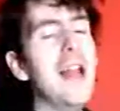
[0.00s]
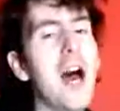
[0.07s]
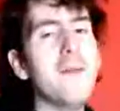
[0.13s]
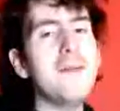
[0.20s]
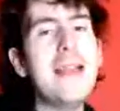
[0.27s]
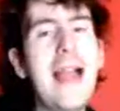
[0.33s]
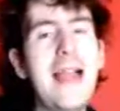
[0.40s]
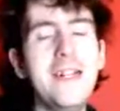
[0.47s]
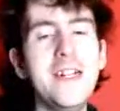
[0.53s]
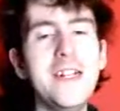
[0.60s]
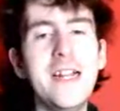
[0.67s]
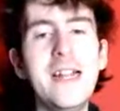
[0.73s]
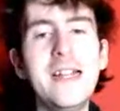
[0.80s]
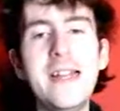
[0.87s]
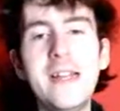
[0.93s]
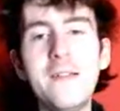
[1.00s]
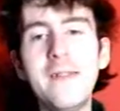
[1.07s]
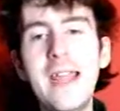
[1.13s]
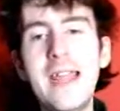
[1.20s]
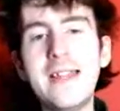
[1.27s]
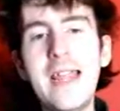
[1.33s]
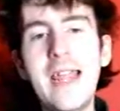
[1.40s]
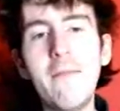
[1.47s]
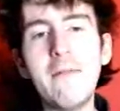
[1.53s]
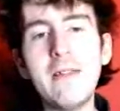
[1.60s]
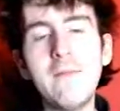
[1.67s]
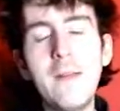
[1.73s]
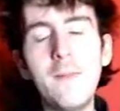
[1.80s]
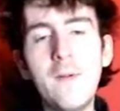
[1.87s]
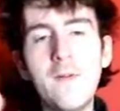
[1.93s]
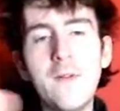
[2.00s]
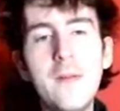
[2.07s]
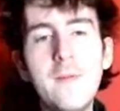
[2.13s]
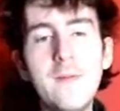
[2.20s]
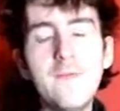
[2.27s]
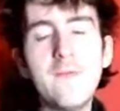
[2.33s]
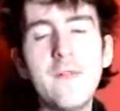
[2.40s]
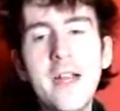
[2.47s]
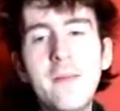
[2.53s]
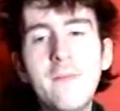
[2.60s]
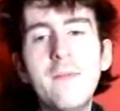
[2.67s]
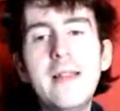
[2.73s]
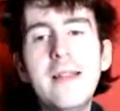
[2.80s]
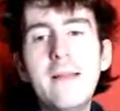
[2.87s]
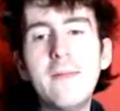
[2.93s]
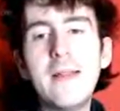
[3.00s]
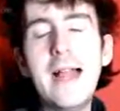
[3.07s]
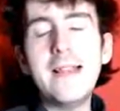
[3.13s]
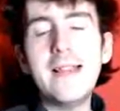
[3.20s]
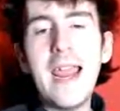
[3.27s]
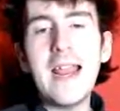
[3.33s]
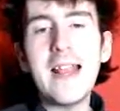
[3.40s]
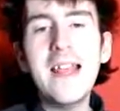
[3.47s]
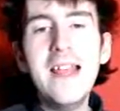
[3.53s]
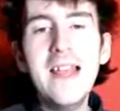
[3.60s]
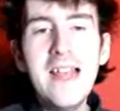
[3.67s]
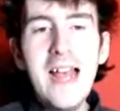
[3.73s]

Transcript: a lot of tension, didn't we? With the rebel group in level 13.